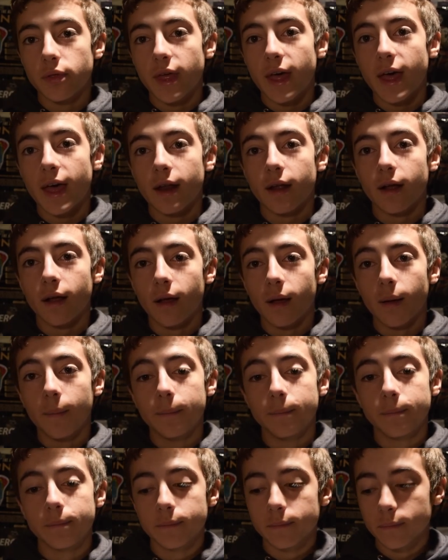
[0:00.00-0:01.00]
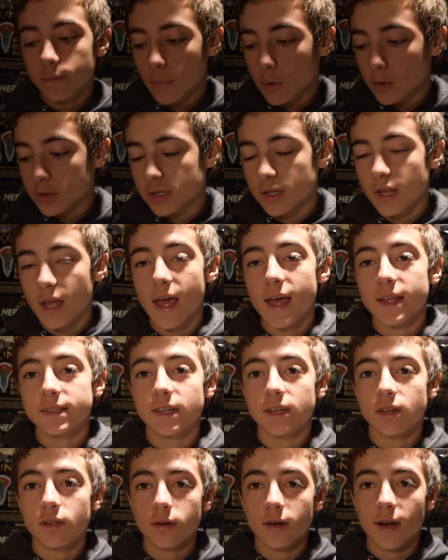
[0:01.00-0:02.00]
that most of the
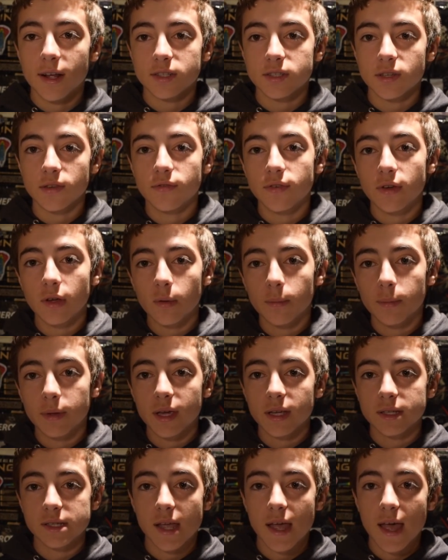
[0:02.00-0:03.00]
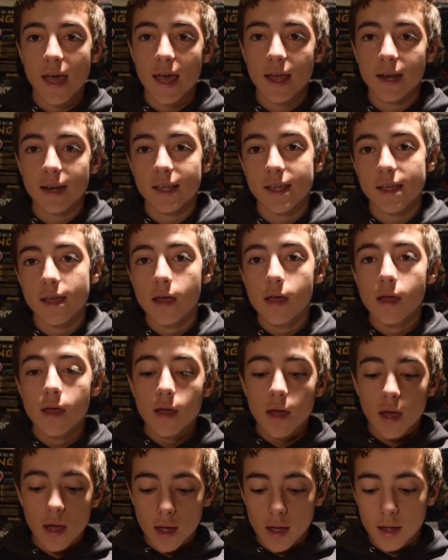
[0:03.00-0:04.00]
heads I couldn't actually film because I had a
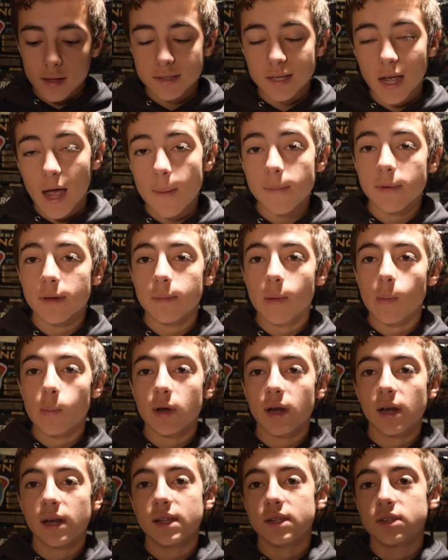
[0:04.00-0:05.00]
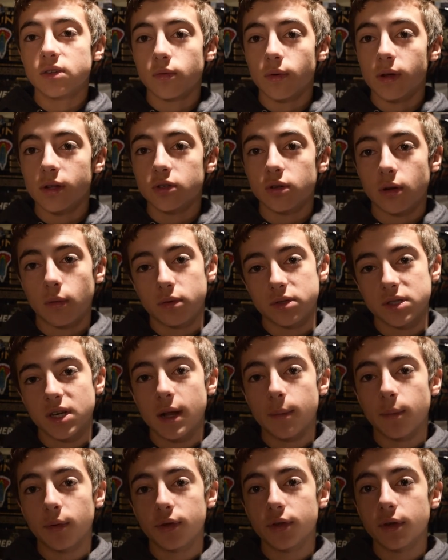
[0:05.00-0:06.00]
time commitment I needed to reach, so I wasn't
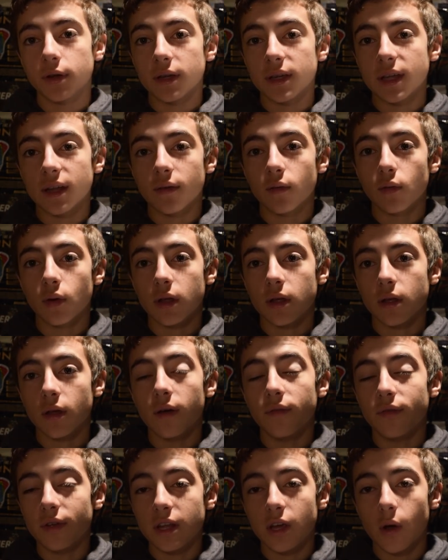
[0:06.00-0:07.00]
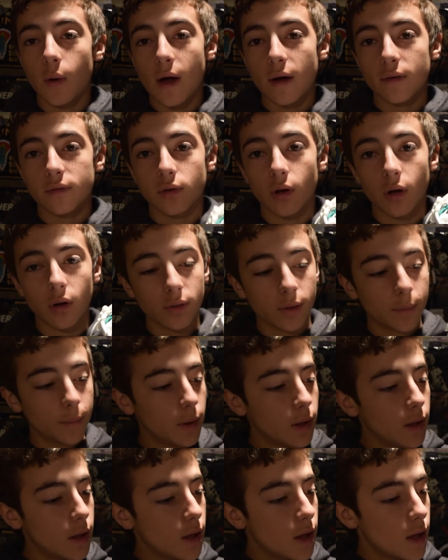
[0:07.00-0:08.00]
able to get a video out for all of them.
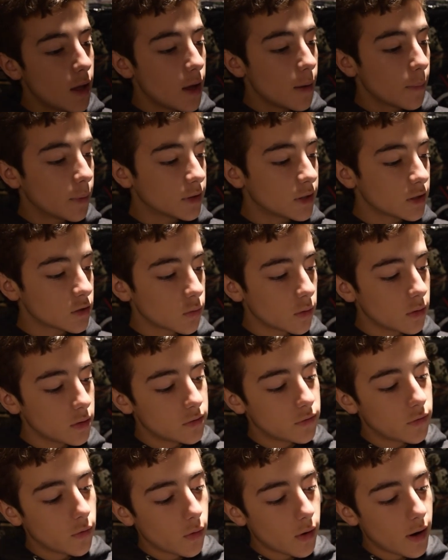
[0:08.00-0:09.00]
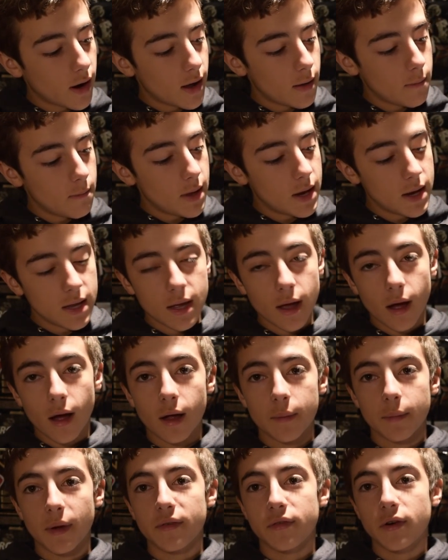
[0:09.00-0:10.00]
But this one is for a midi
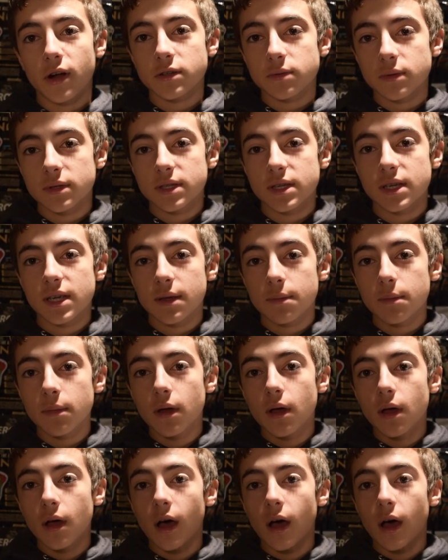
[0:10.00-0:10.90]
on my freshman team.